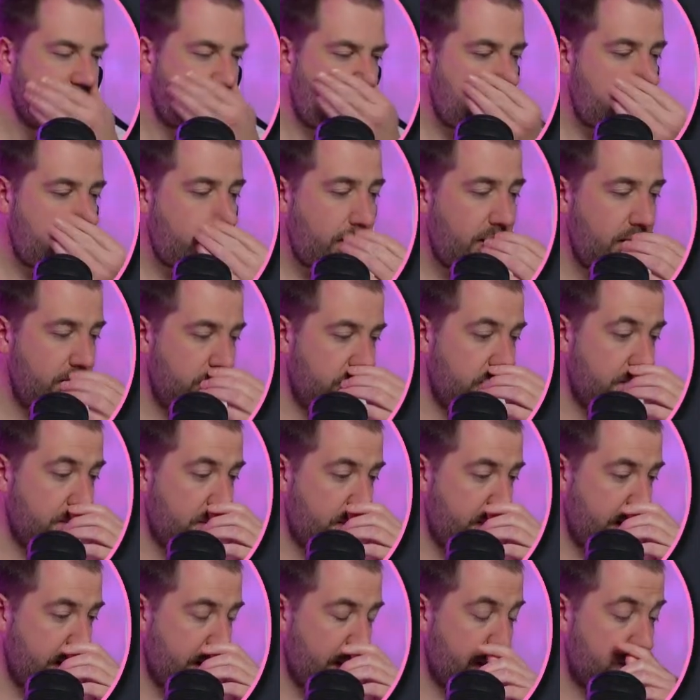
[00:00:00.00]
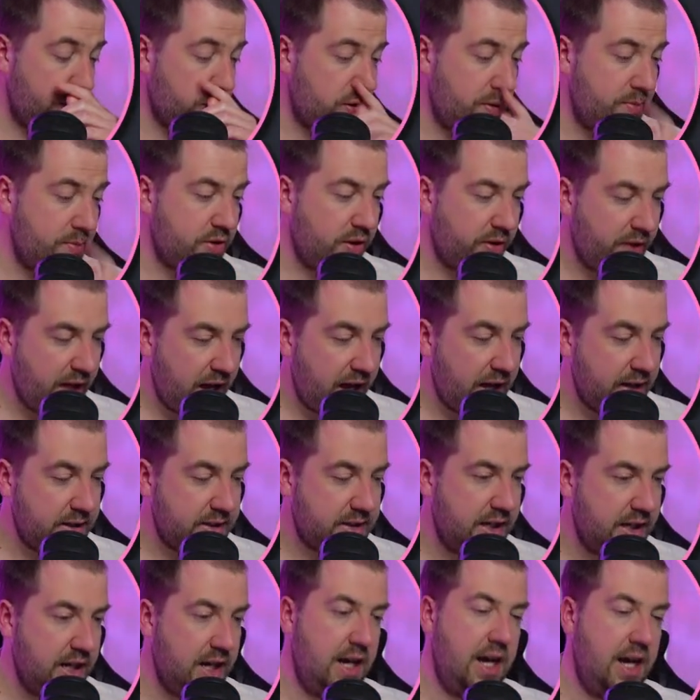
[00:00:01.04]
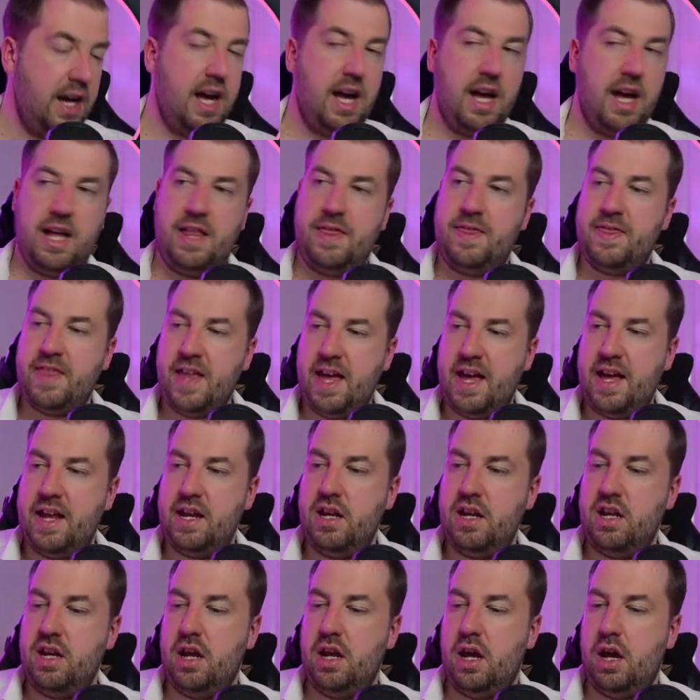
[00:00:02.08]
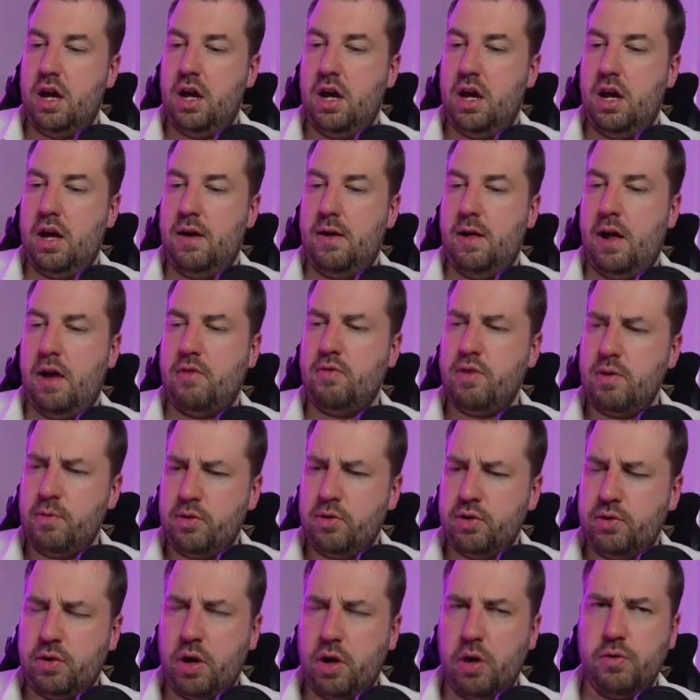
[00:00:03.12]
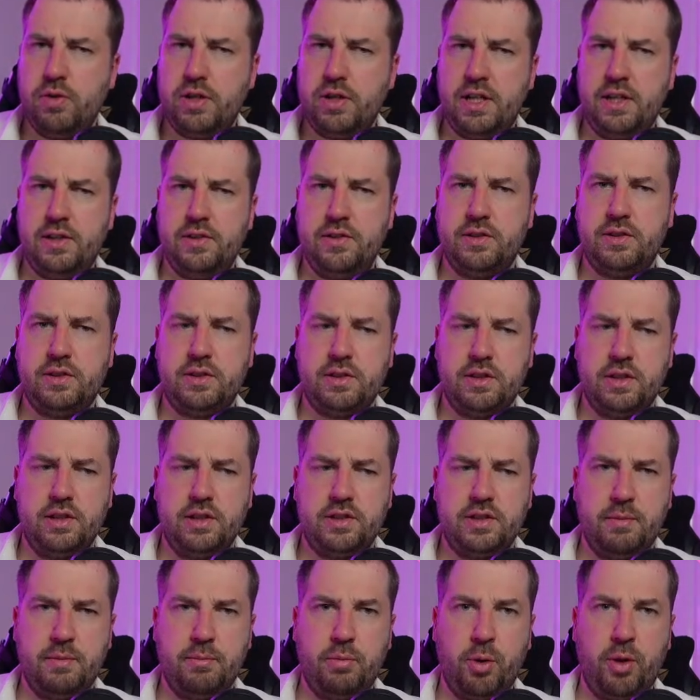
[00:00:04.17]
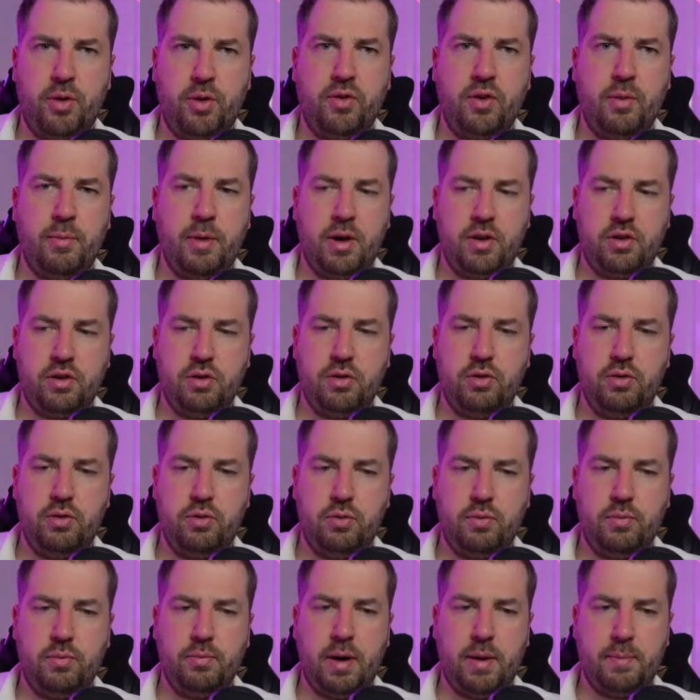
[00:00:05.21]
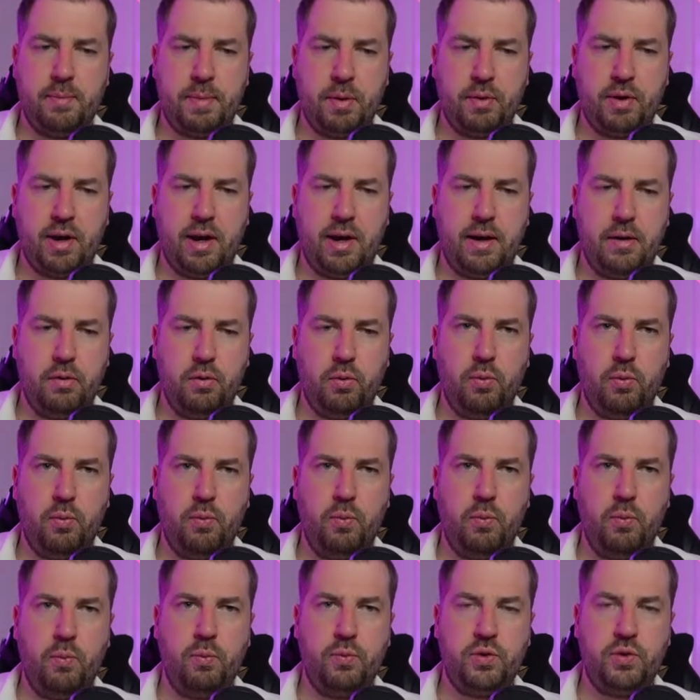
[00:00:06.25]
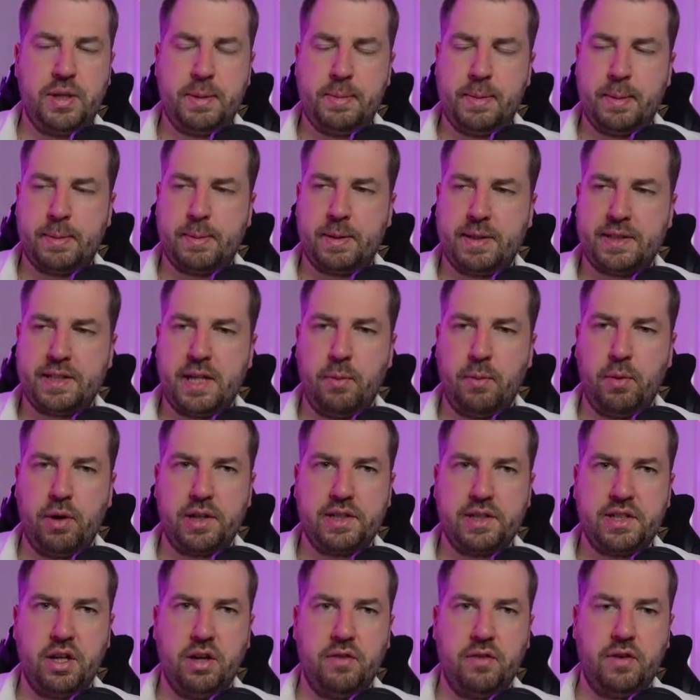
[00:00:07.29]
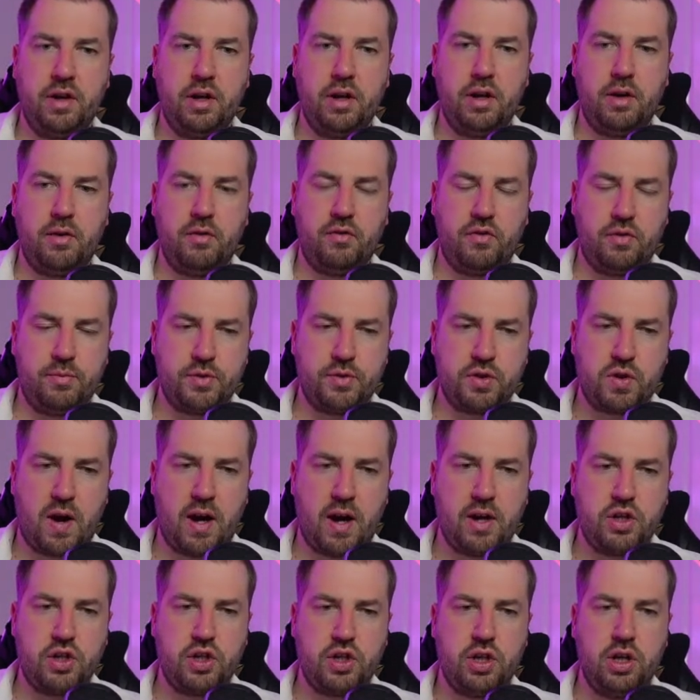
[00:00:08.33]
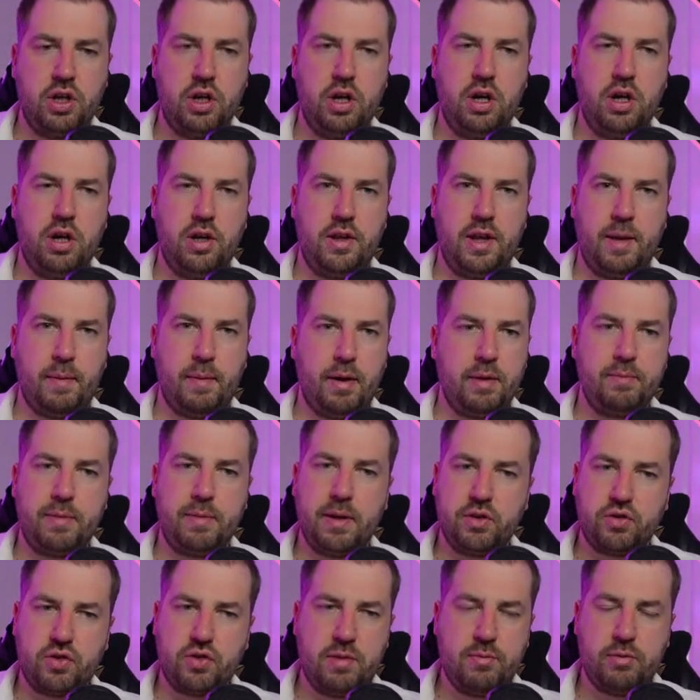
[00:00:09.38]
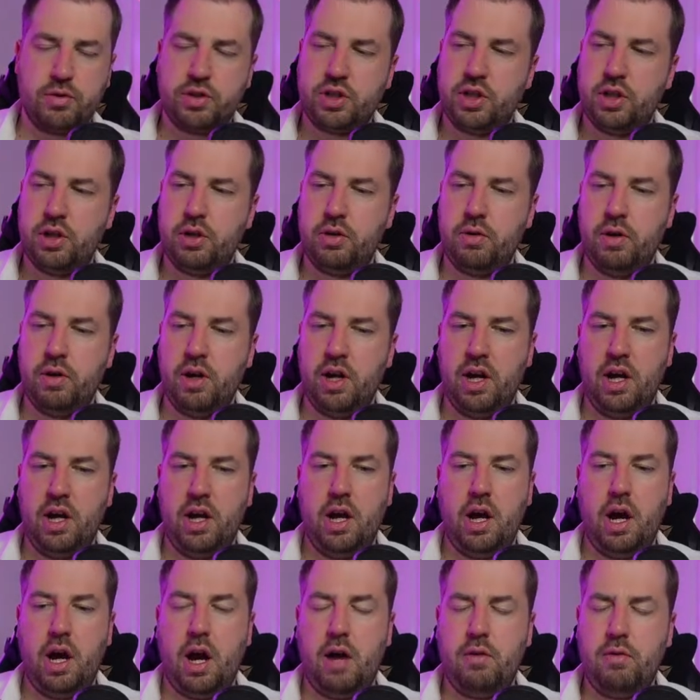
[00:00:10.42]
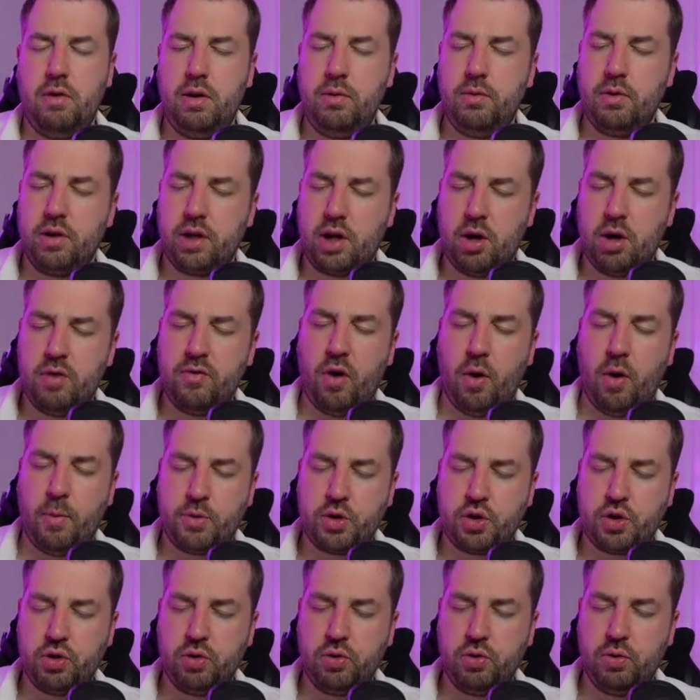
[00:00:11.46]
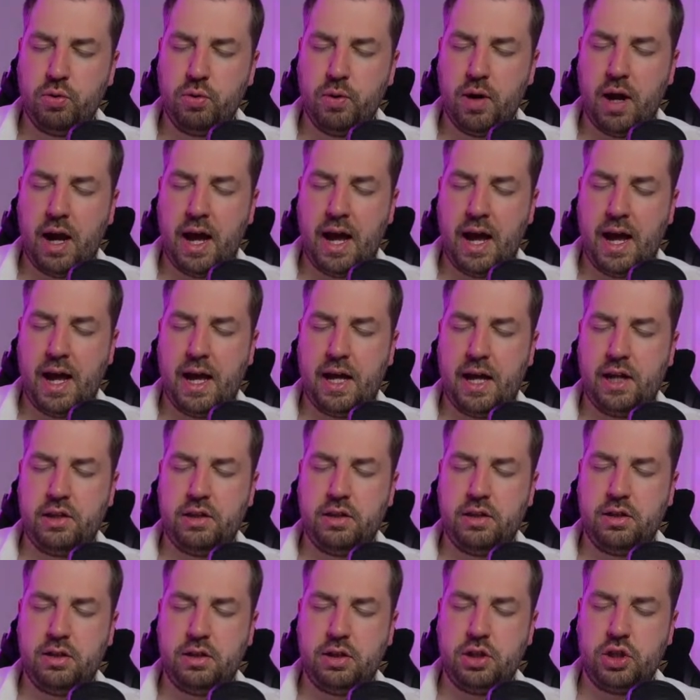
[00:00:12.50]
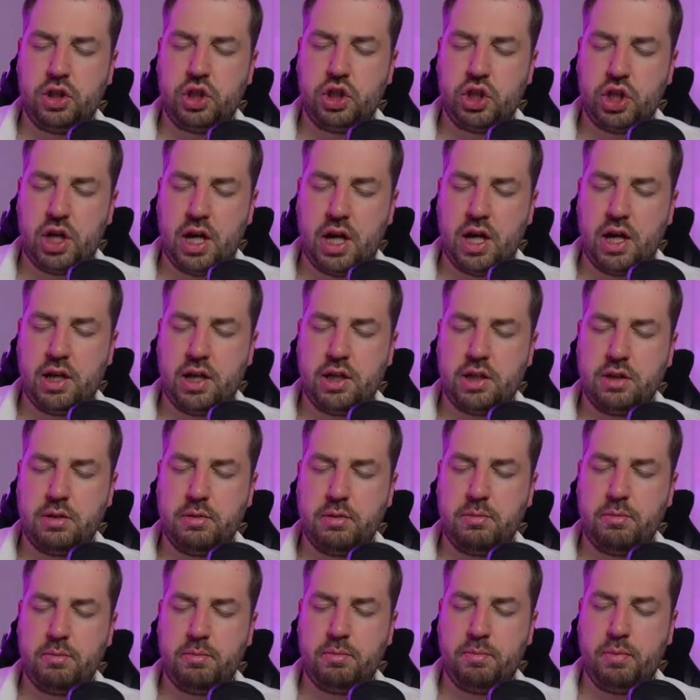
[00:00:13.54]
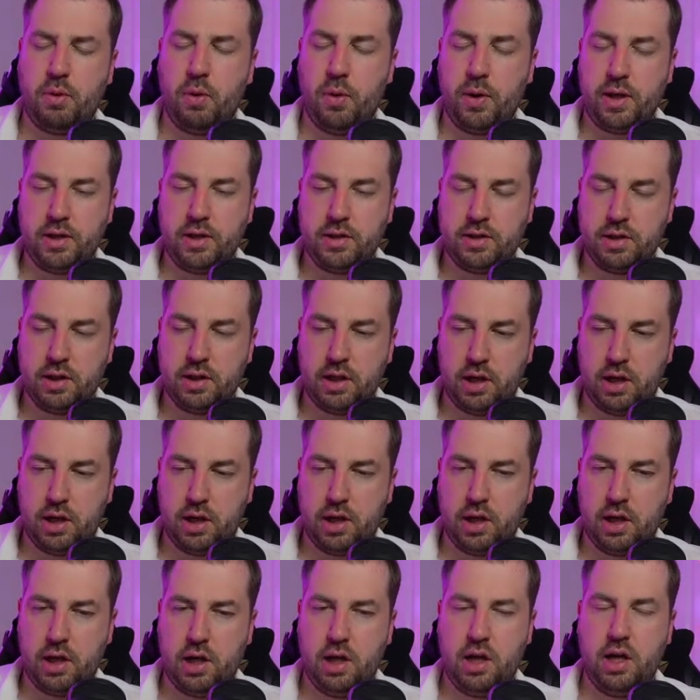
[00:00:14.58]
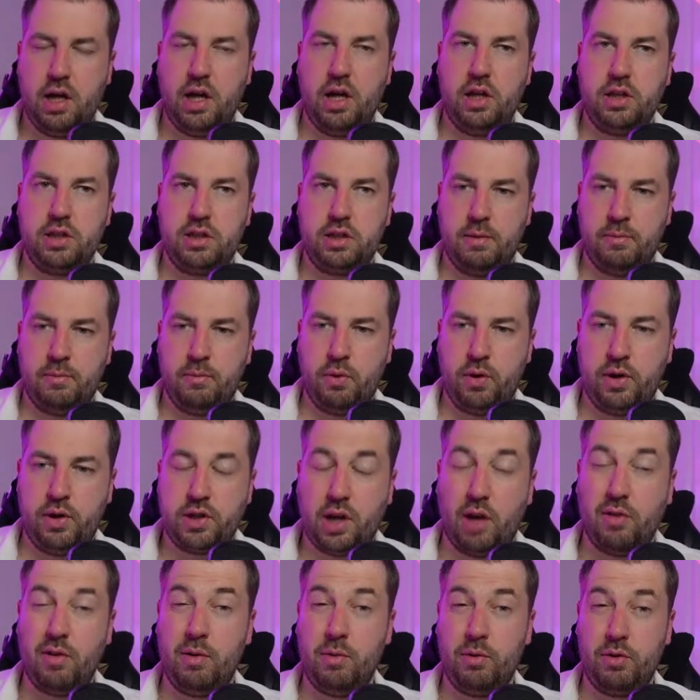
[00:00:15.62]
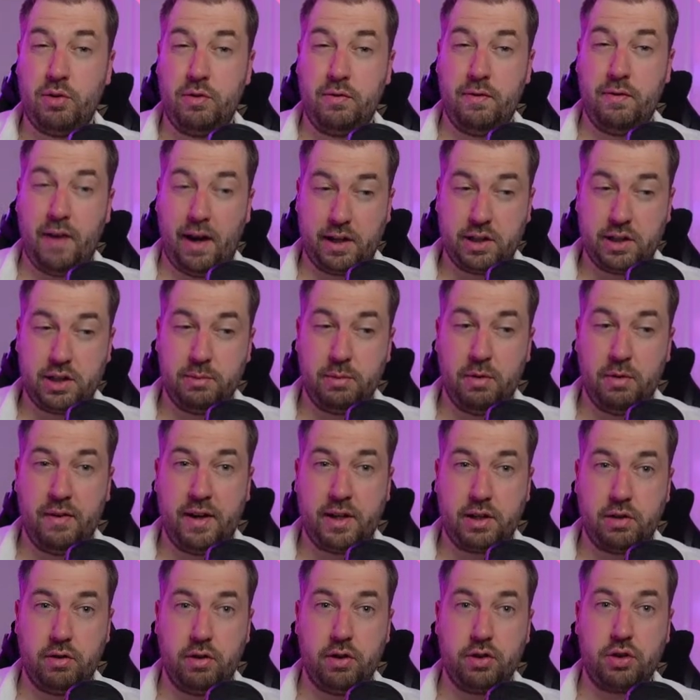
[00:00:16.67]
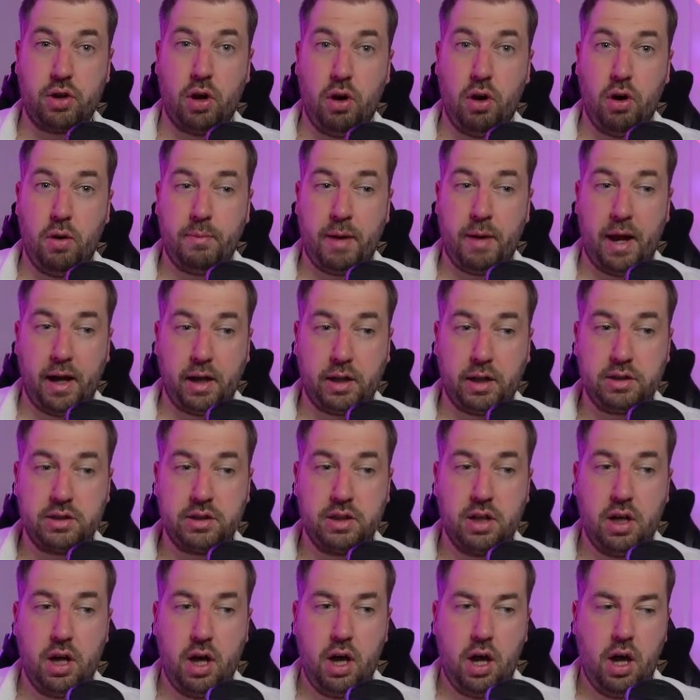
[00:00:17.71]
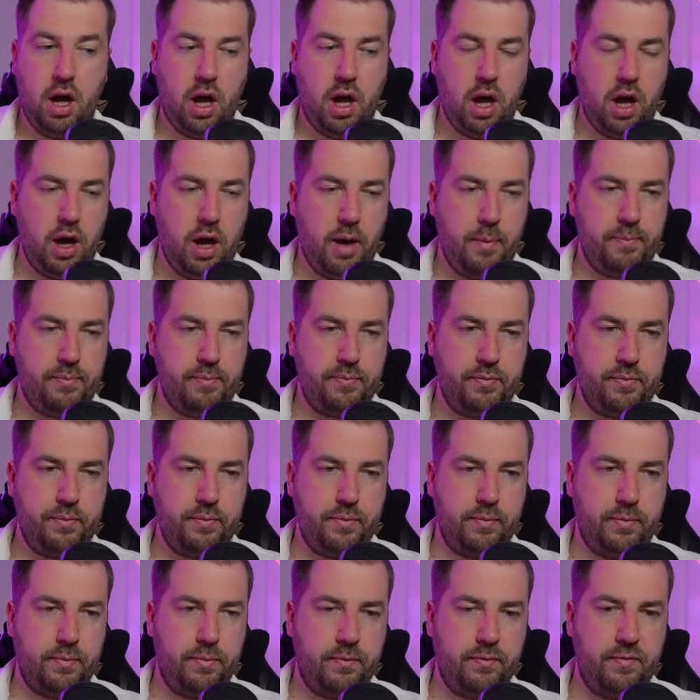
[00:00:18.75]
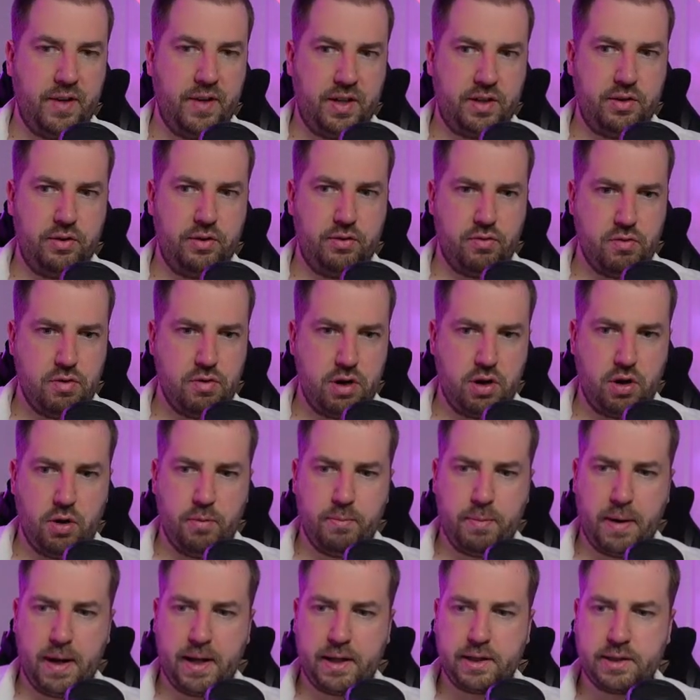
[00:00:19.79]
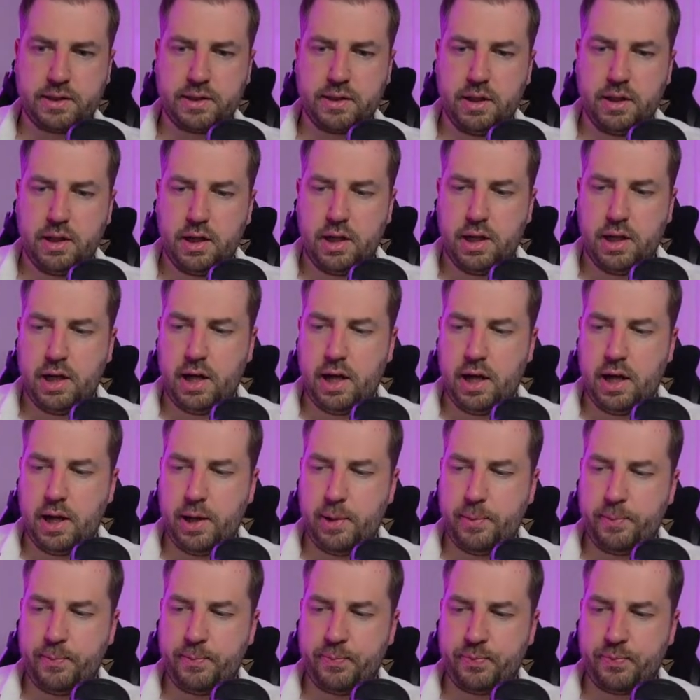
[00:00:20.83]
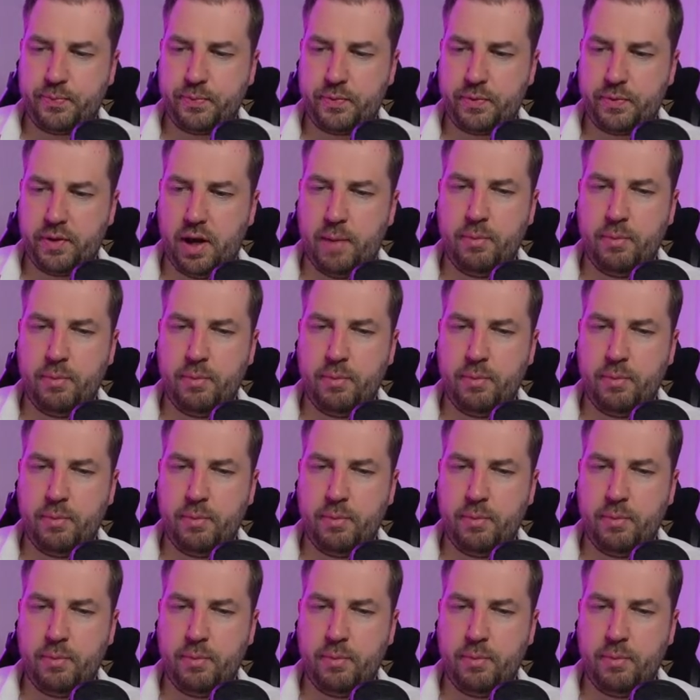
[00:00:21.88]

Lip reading: So probably a couple of streams on that. Then I really want to do coroutines at some point, so I might build out a little C++ network server from scratch. That might be a stream or two. I really want to go over optional and shared pointer at some point. I really want to do vector, but vector is complex. Vector is really complex. I'm not that